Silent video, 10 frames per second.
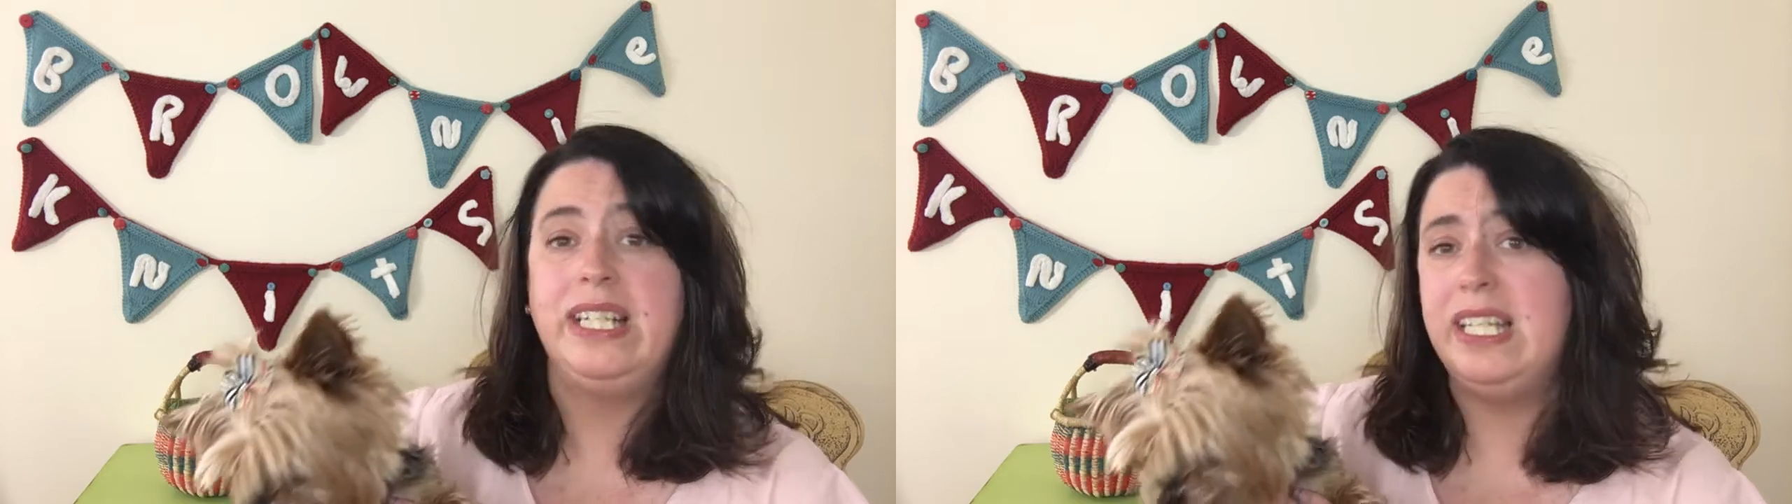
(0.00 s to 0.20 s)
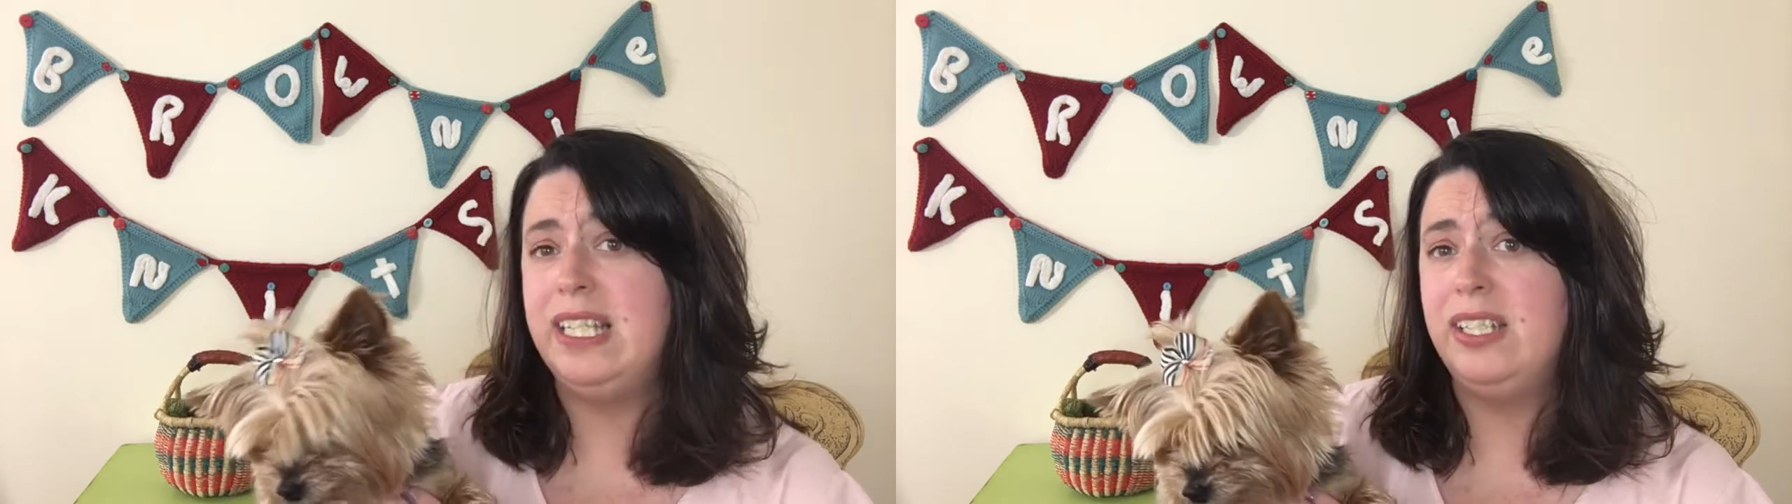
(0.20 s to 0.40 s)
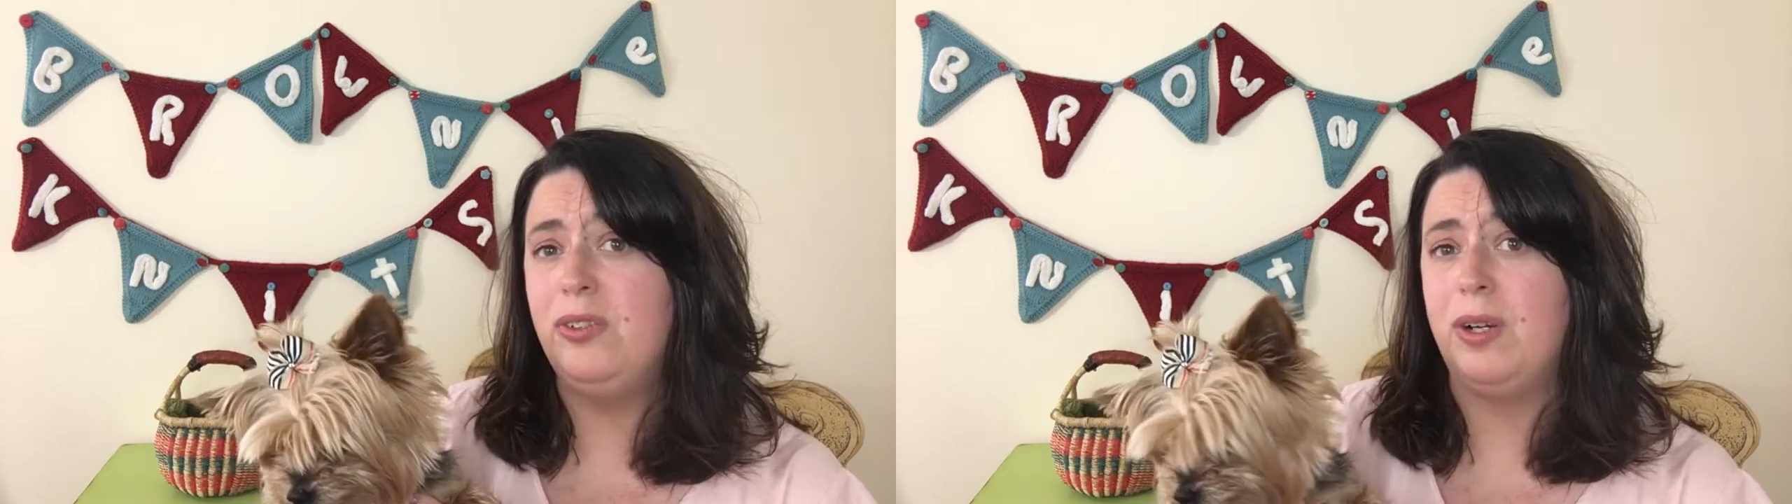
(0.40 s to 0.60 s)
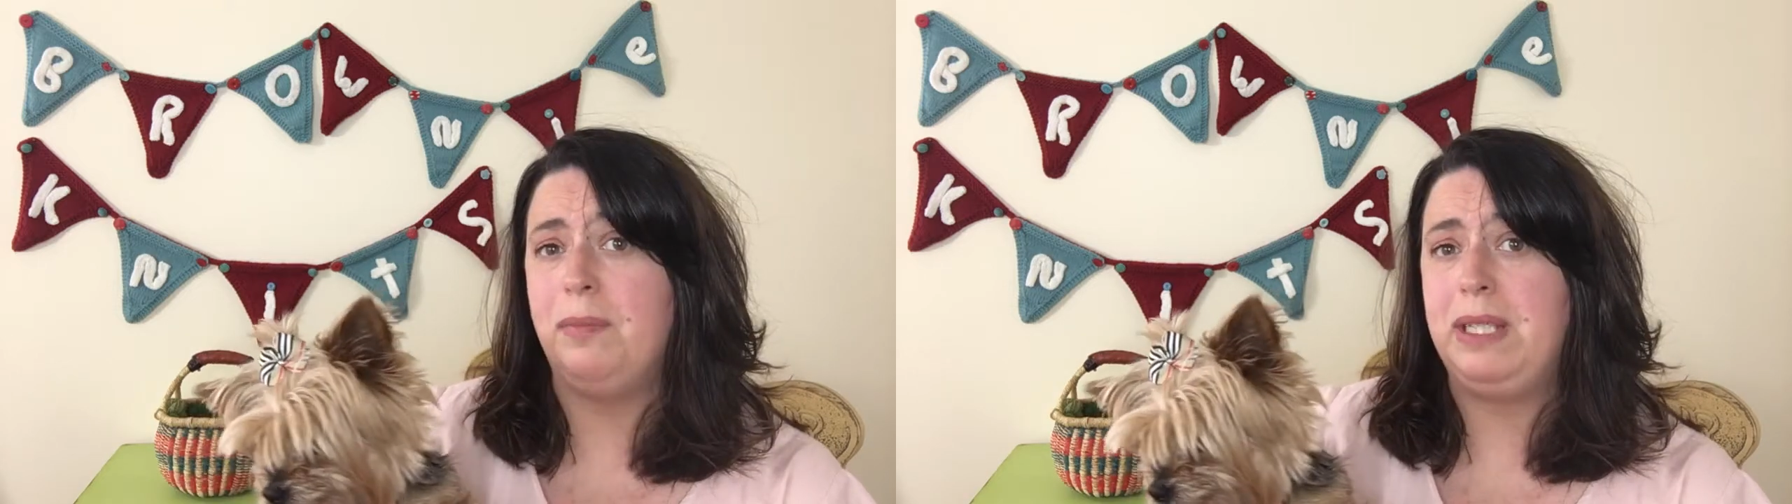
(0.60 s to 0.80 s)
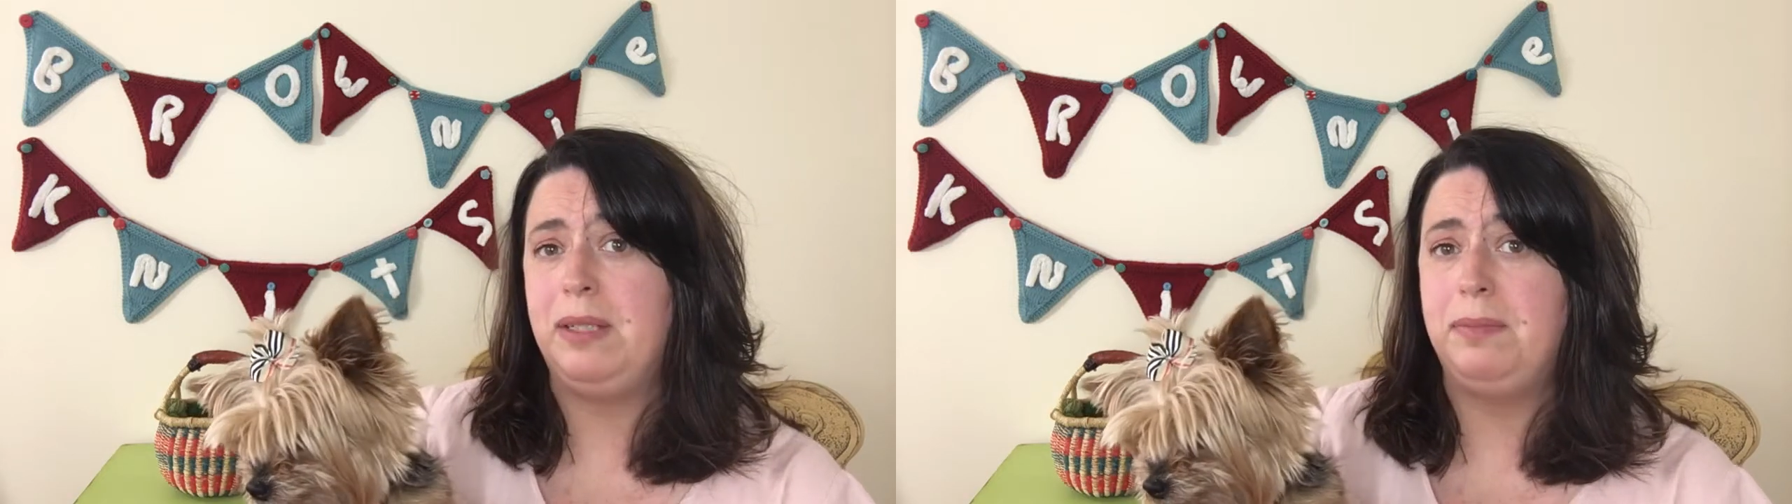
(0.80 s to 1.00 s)
inn or
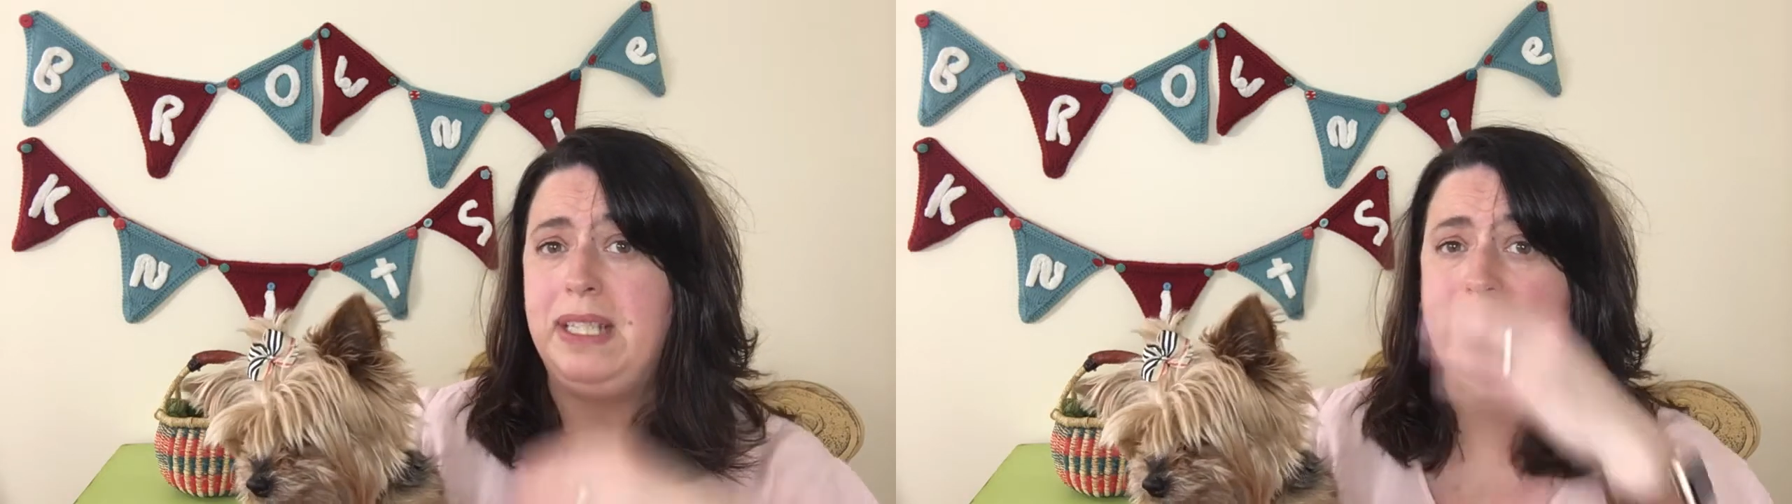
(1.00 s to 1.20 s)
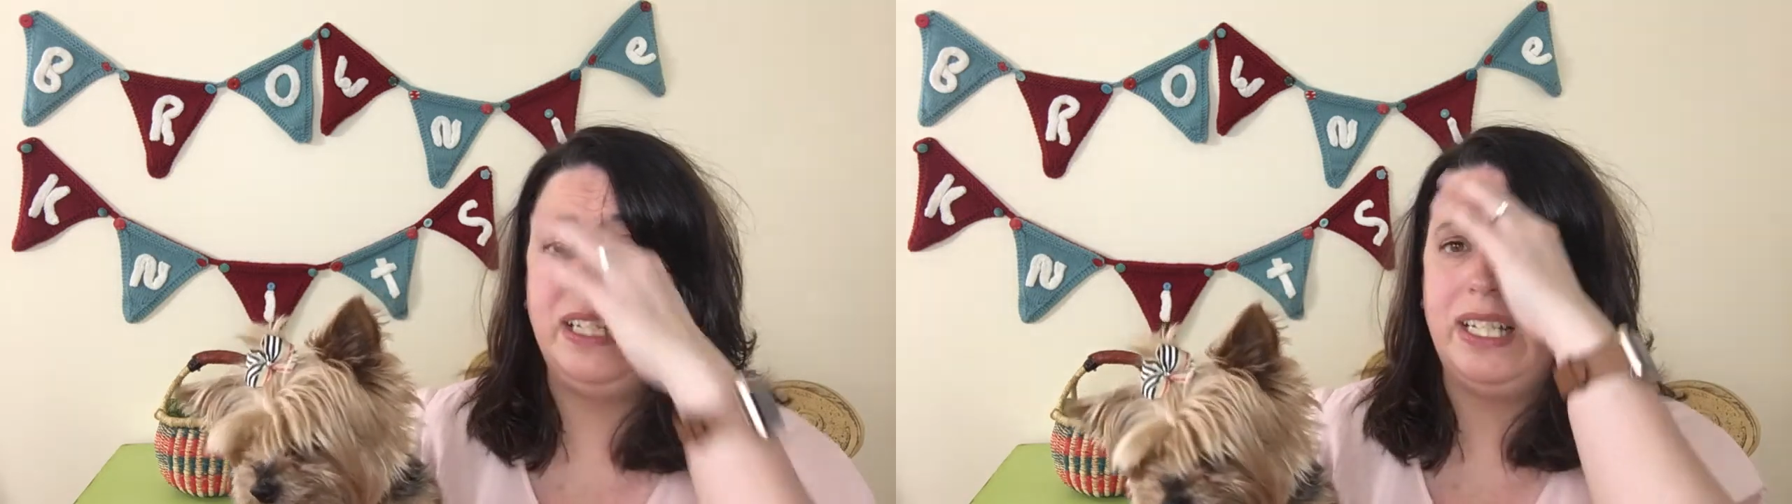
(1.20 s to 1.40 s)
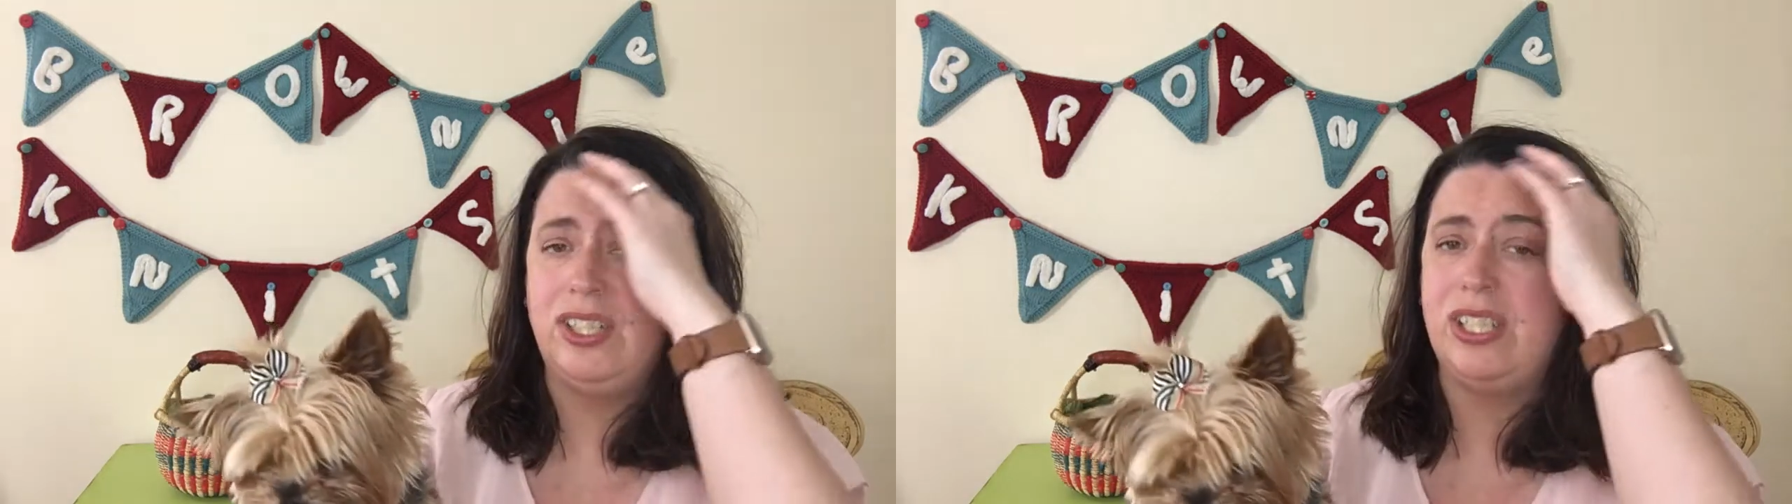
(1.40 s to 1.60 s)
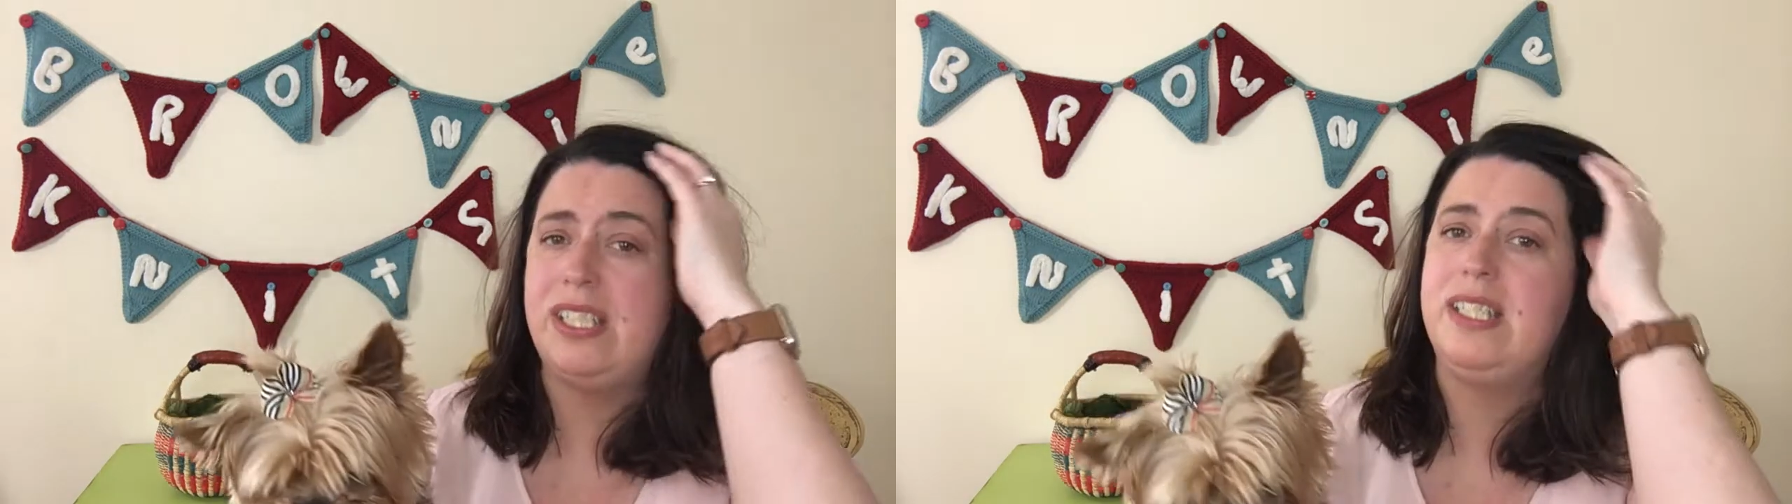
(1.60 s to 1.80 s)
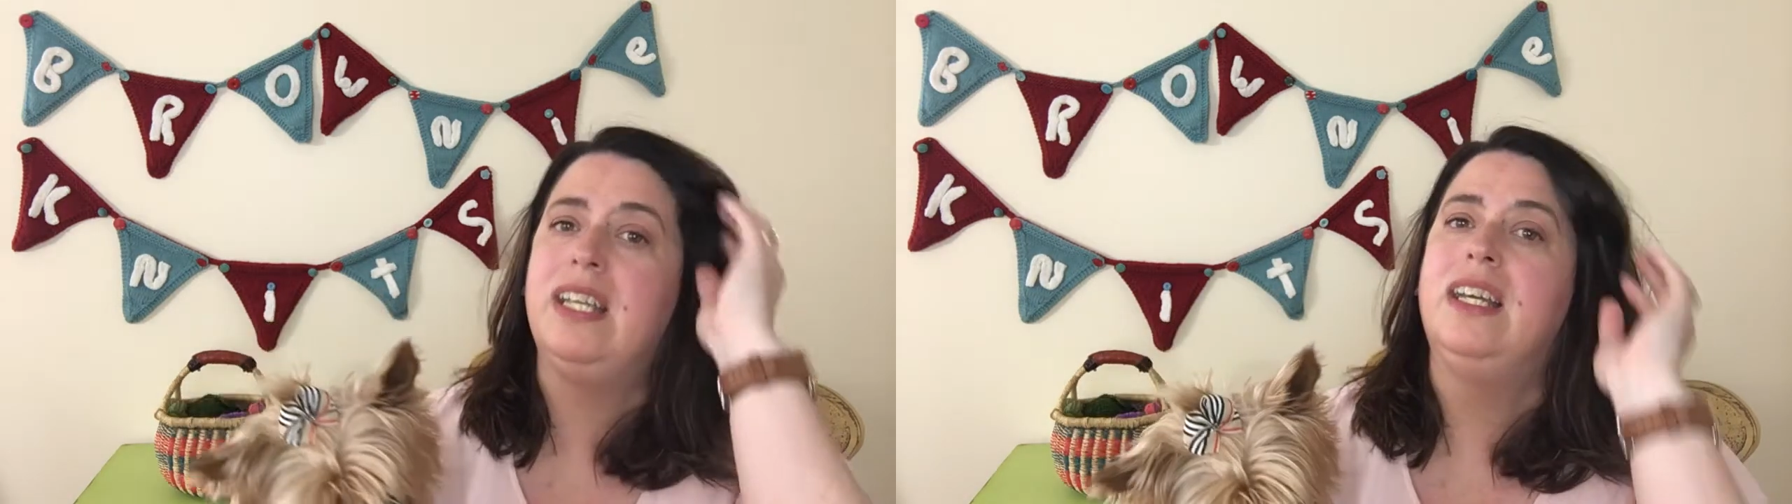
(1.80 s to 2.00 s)
B&B and just